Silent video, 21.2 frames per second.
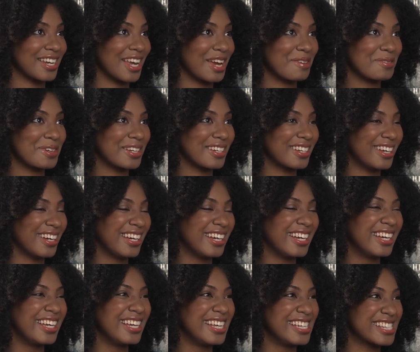name would
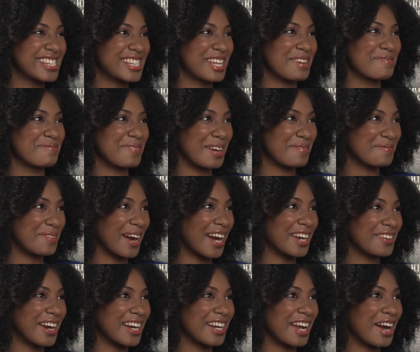slip my
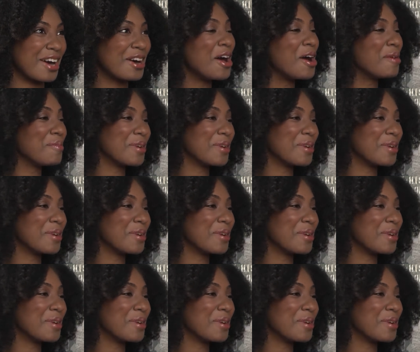mind right now,